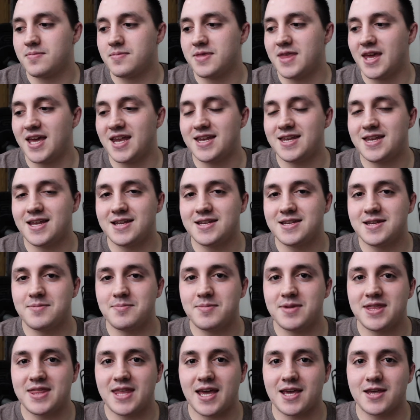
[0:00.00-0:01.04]
That doesn't
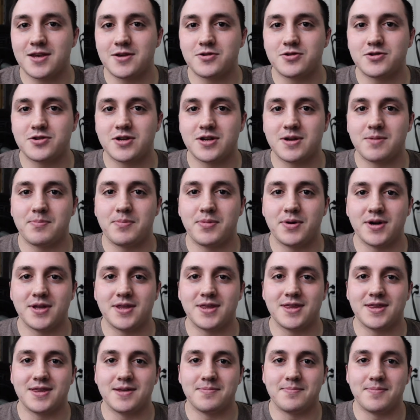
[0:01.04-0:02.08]
mean that you shouldn't
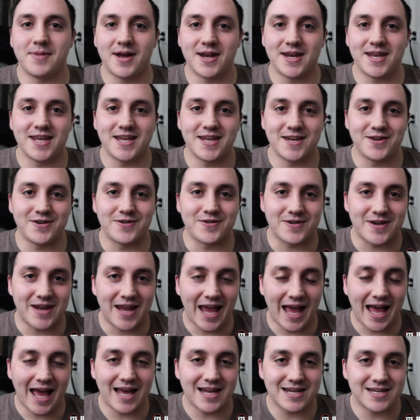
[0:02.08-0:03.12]
put the money in your
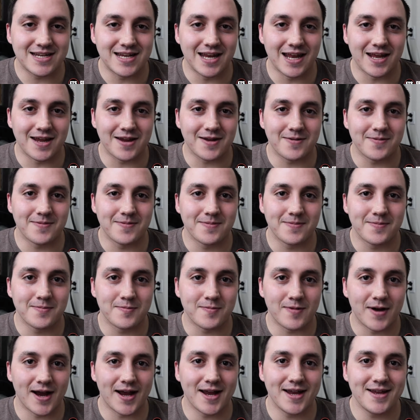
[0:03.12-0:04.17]
gas tank,
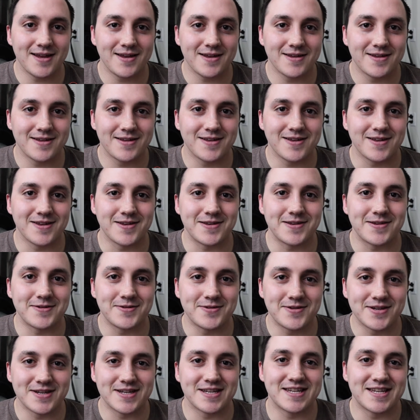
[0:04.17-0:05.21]
right? You
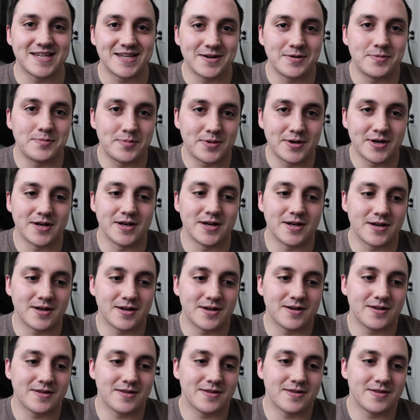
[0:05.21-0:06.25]
should still put
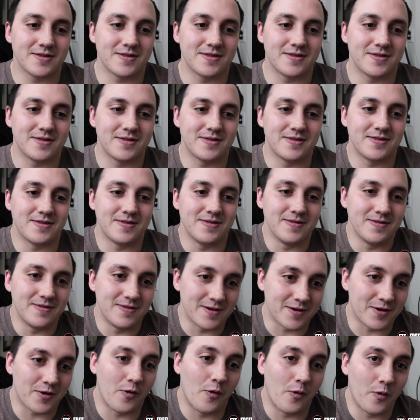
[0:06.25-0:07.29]

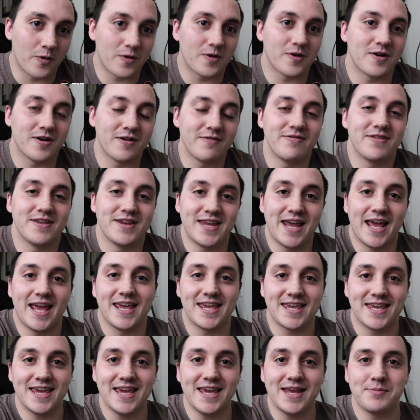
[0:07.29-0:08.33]
the quarter of the
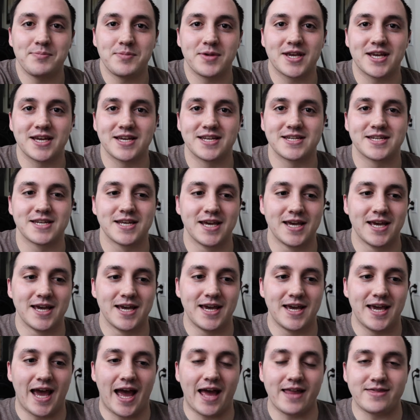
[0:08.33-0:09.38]
tank in, because
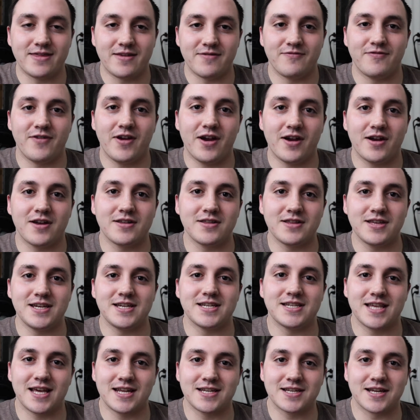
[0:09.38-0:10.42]
at the very
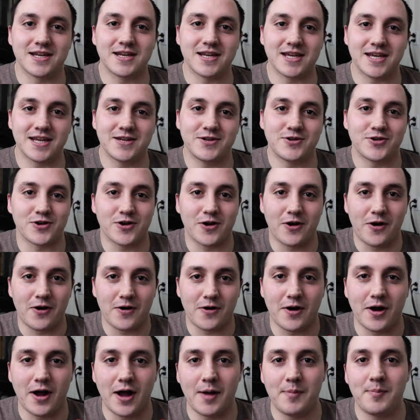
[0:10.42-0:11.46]
least that's going to get your
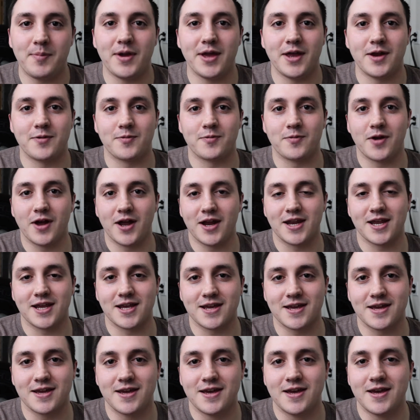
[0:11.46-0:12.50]
car up and
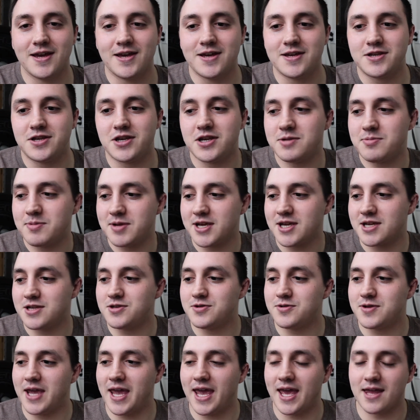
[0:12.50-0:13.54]
running. Just
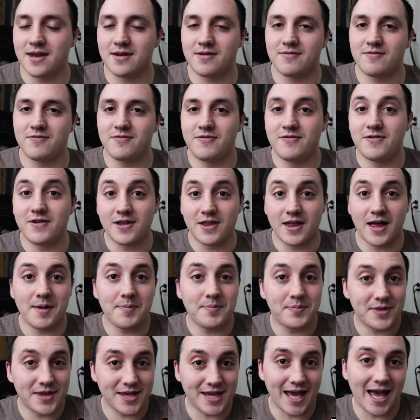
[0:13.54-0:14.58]
because you can't fill
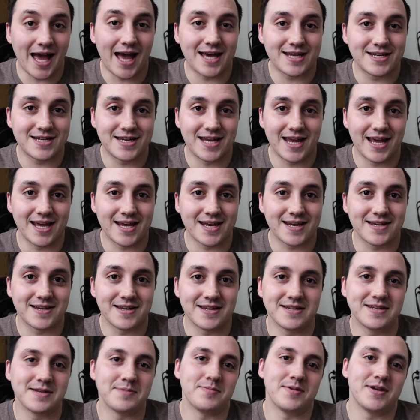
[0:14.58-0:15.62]
up the gas tank
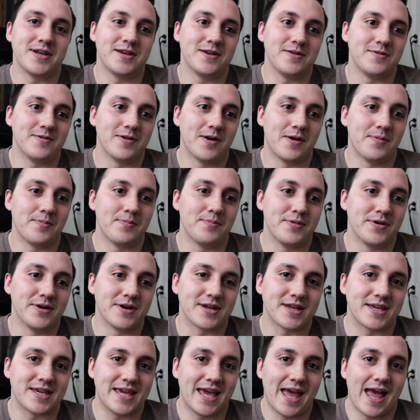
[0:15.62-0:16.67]
doesn't mean you don't
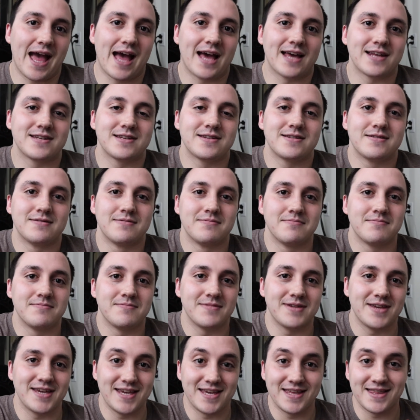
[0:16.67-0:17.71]
put gas
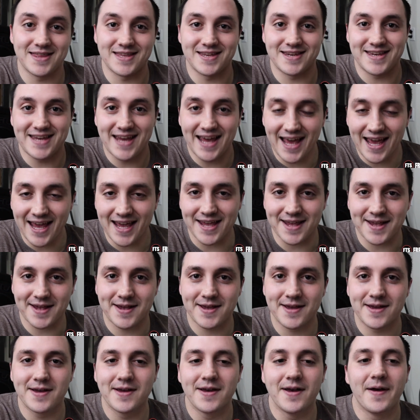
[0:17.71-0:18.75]
in the
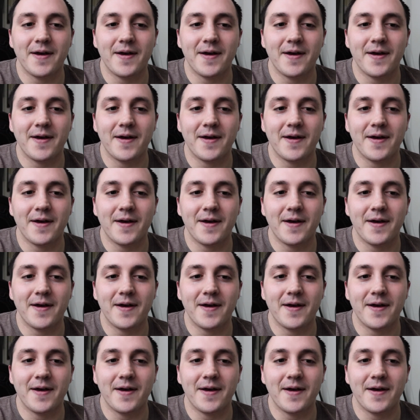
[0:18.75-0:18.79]
tank.